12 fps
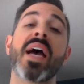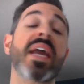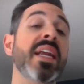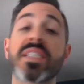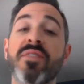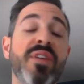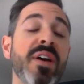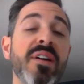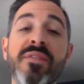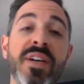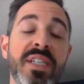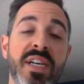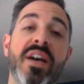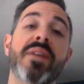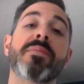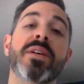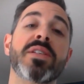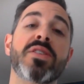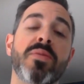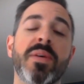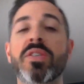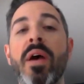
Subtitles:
And it's very, very time consuming.